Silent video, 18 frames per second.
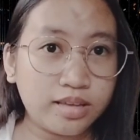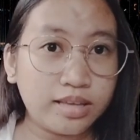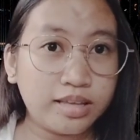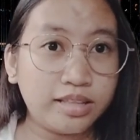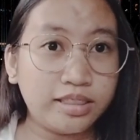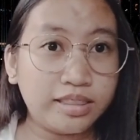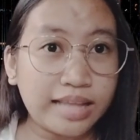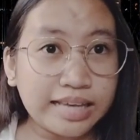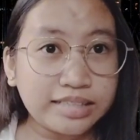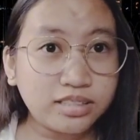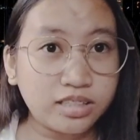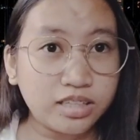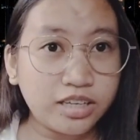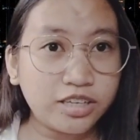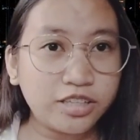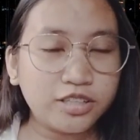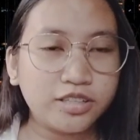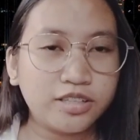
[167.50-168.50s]

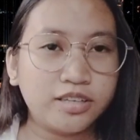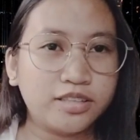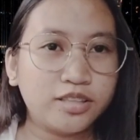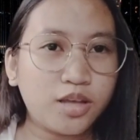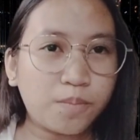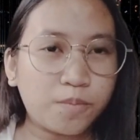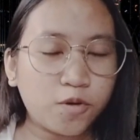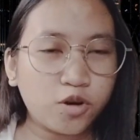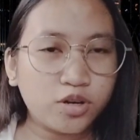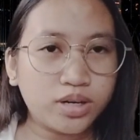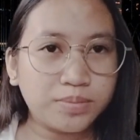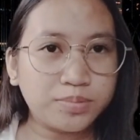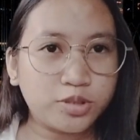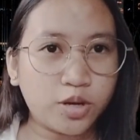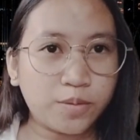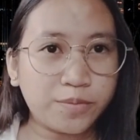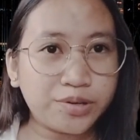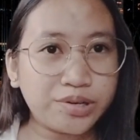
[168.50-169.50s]
Lastly, the
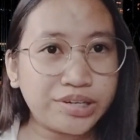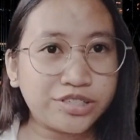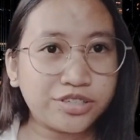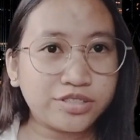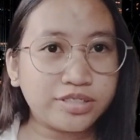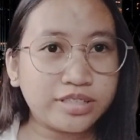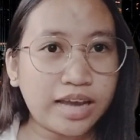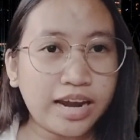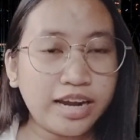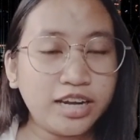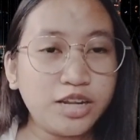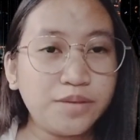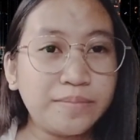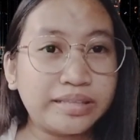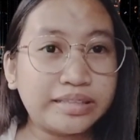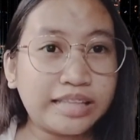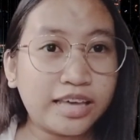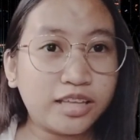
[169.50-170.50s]
program's operations are
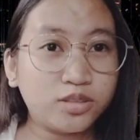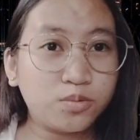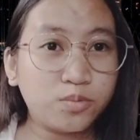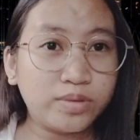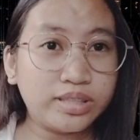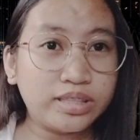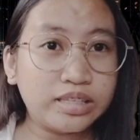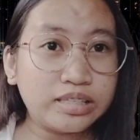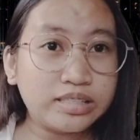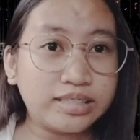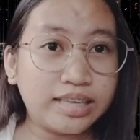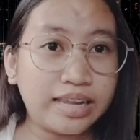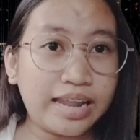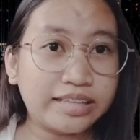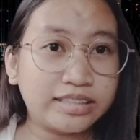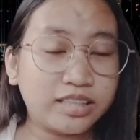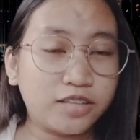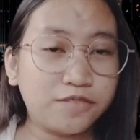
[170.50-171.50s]
limited with the
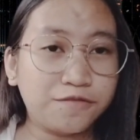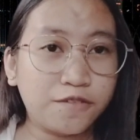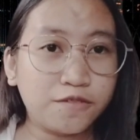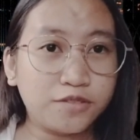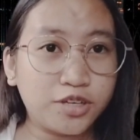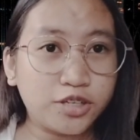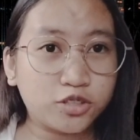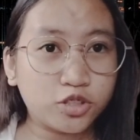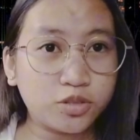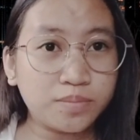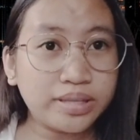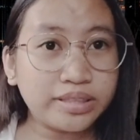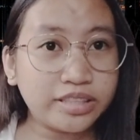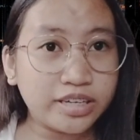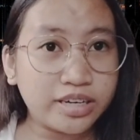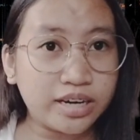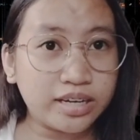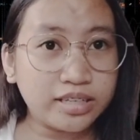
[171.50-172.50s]
selected foundation
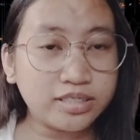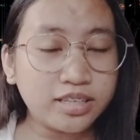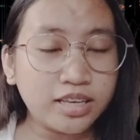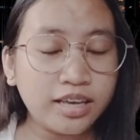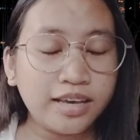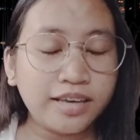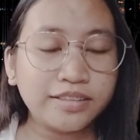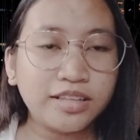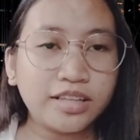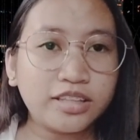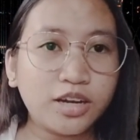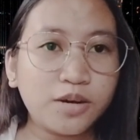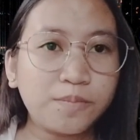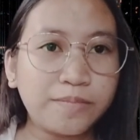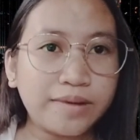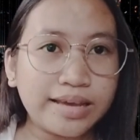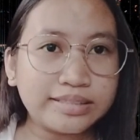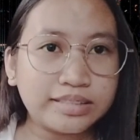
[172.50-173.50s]
materials that are
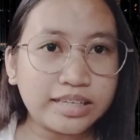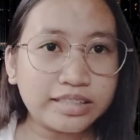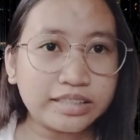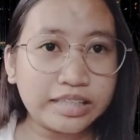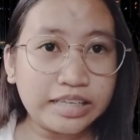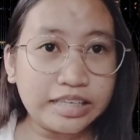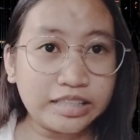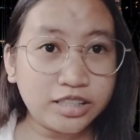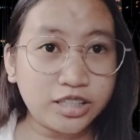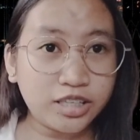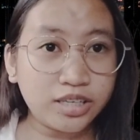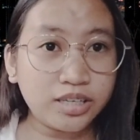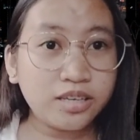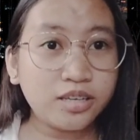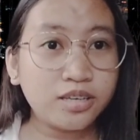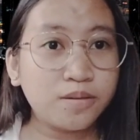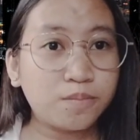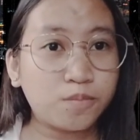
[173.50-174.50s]
present in the
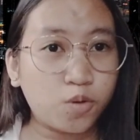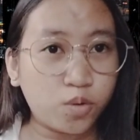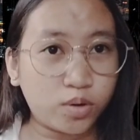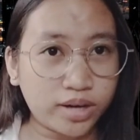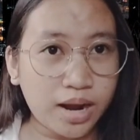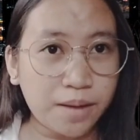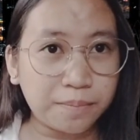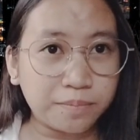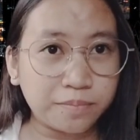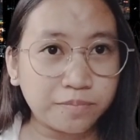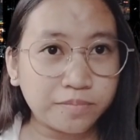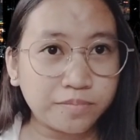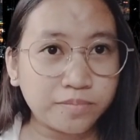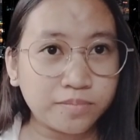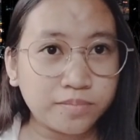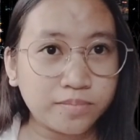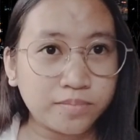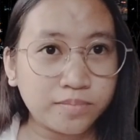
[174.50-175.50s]
program,
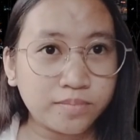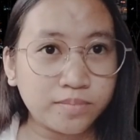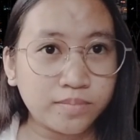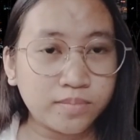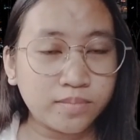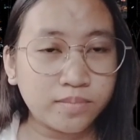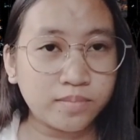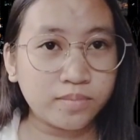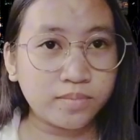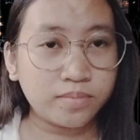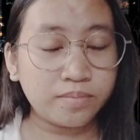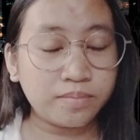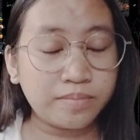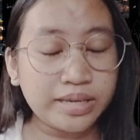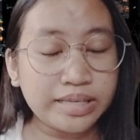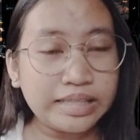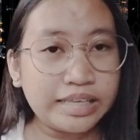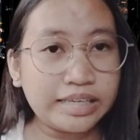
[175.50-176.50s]

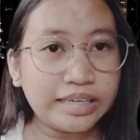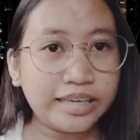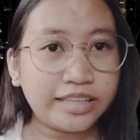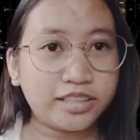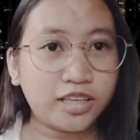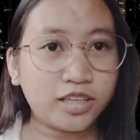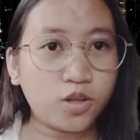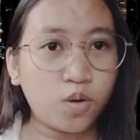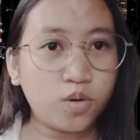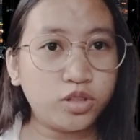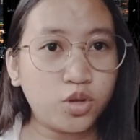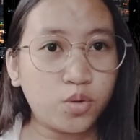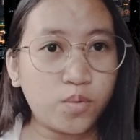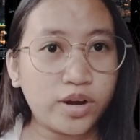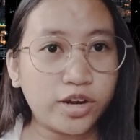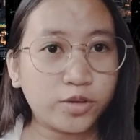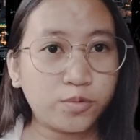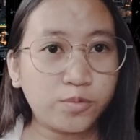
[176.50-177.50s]
meaning it can only
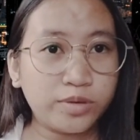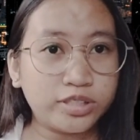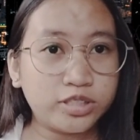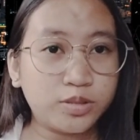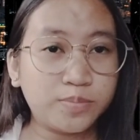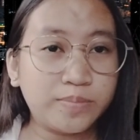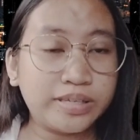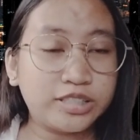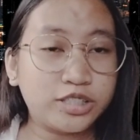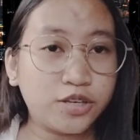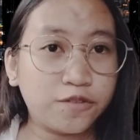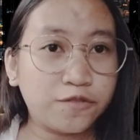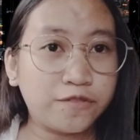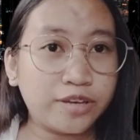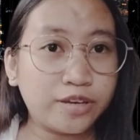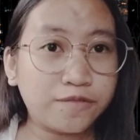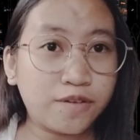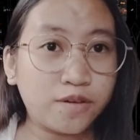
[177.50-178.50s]
work with
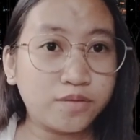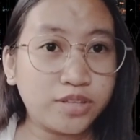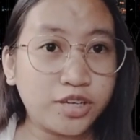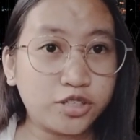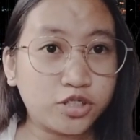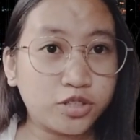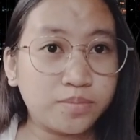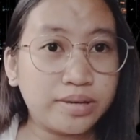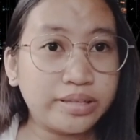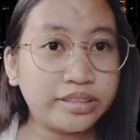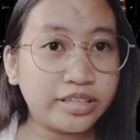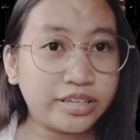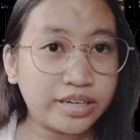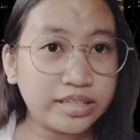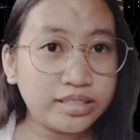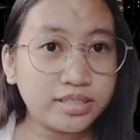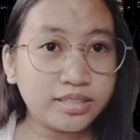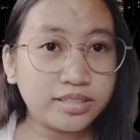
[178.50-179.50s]
specific foundation
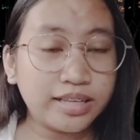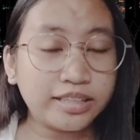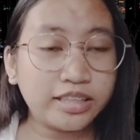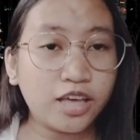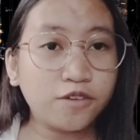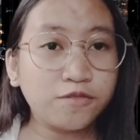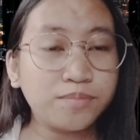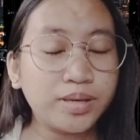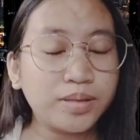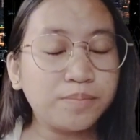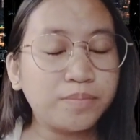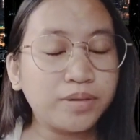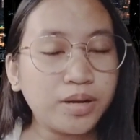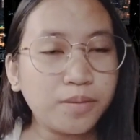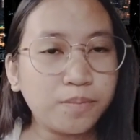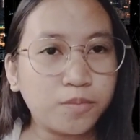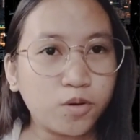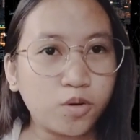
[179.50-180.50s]
materials that have been
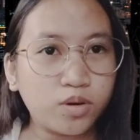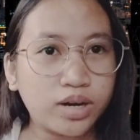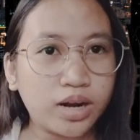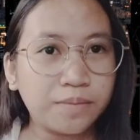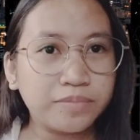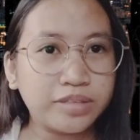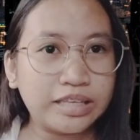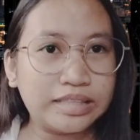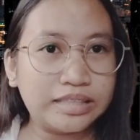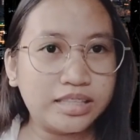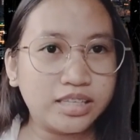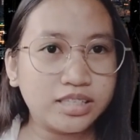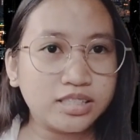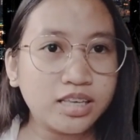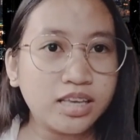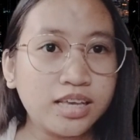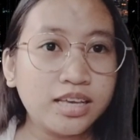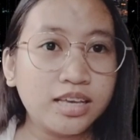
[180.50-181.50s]
pre-programmed in
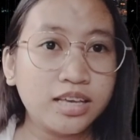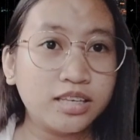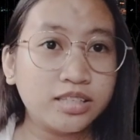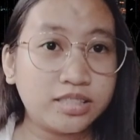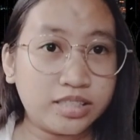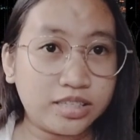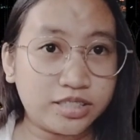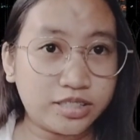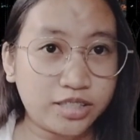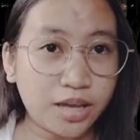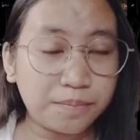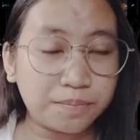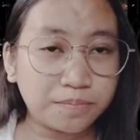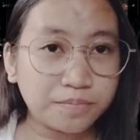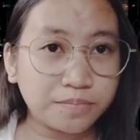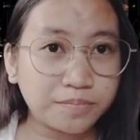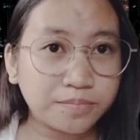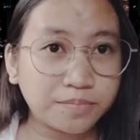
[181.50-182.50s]
this system.
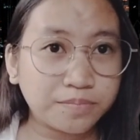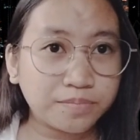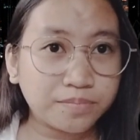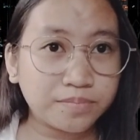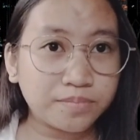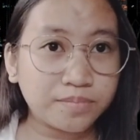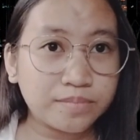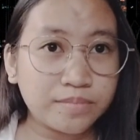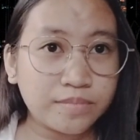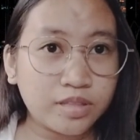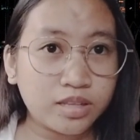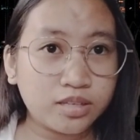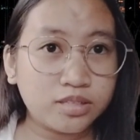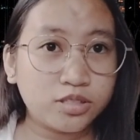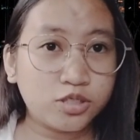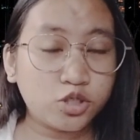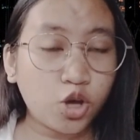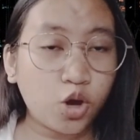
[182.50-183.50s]

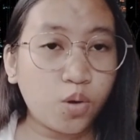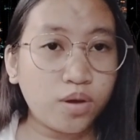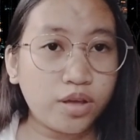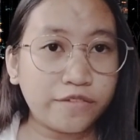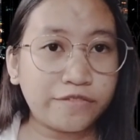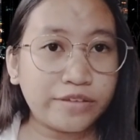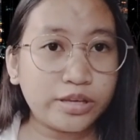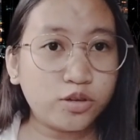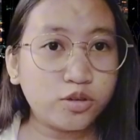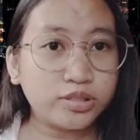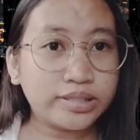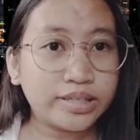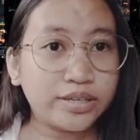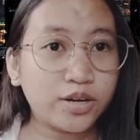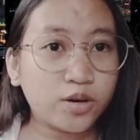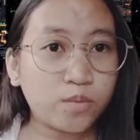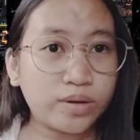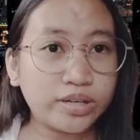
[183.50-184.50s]
So, if a
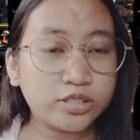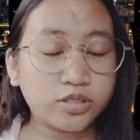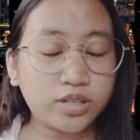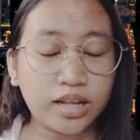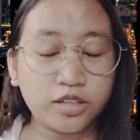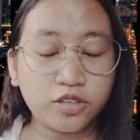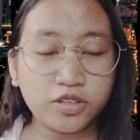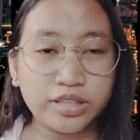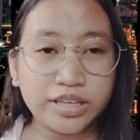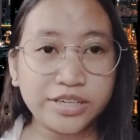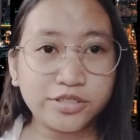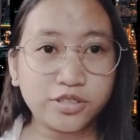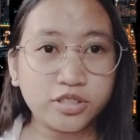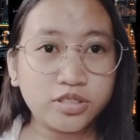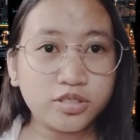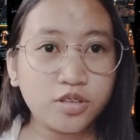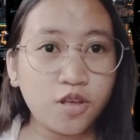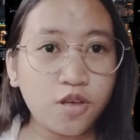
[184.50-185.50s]
user requires
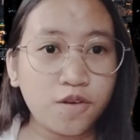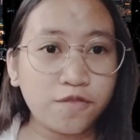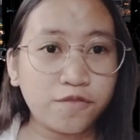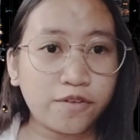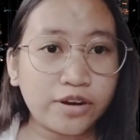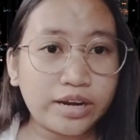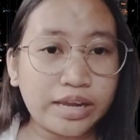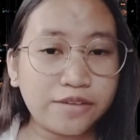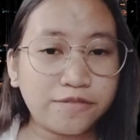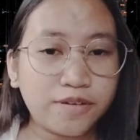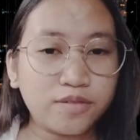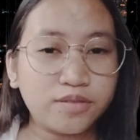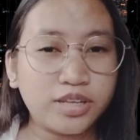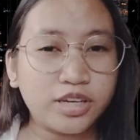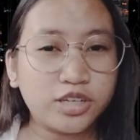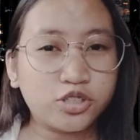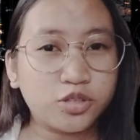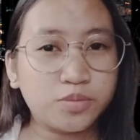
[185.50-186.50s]
calculations for a
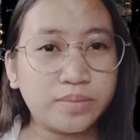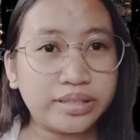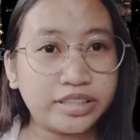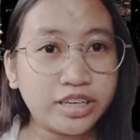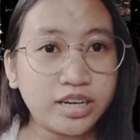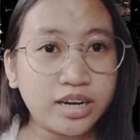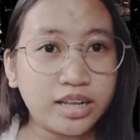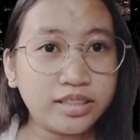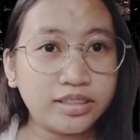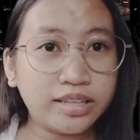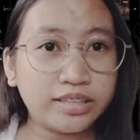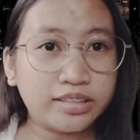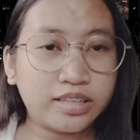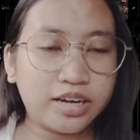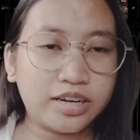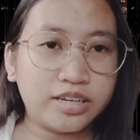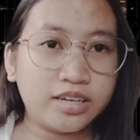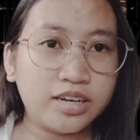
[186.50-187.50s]
foundation material that
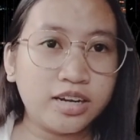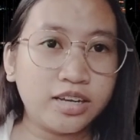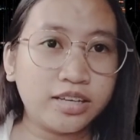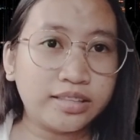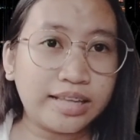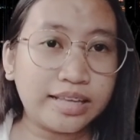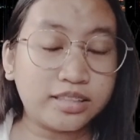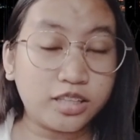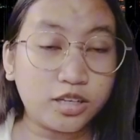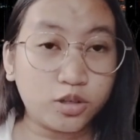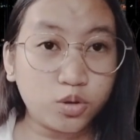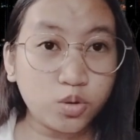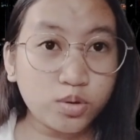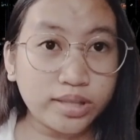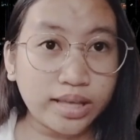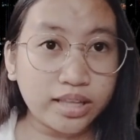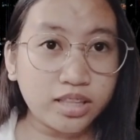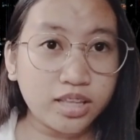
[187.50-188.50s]
are not
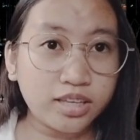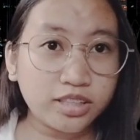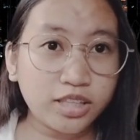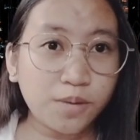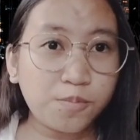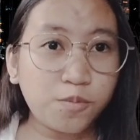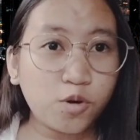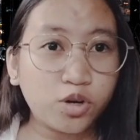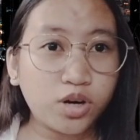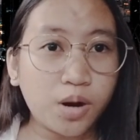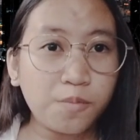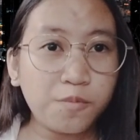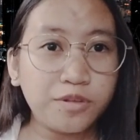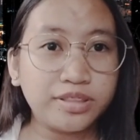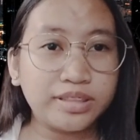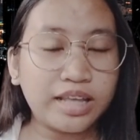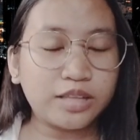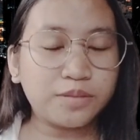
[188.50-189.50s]
included, the program
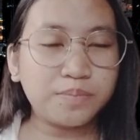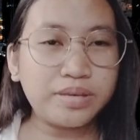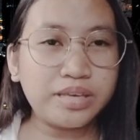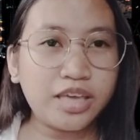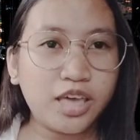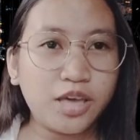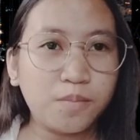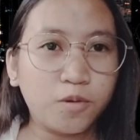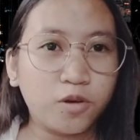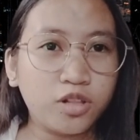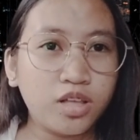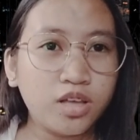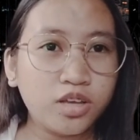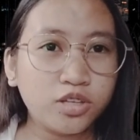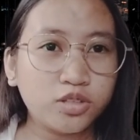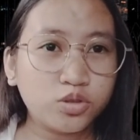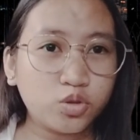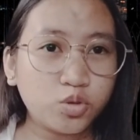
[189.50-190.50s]
will not be able
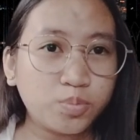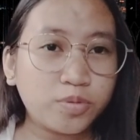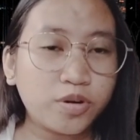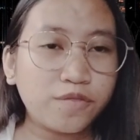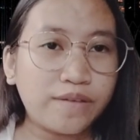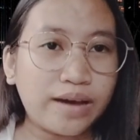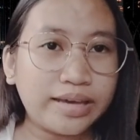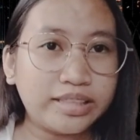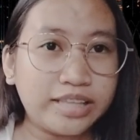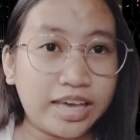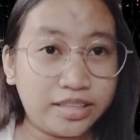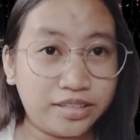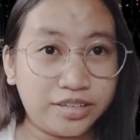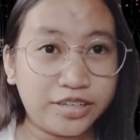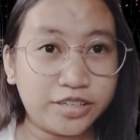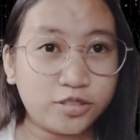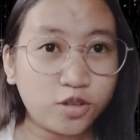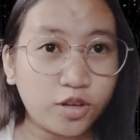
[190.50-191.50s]
to provide any
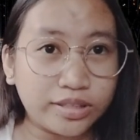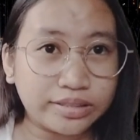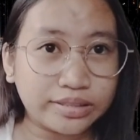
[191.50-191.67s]
result.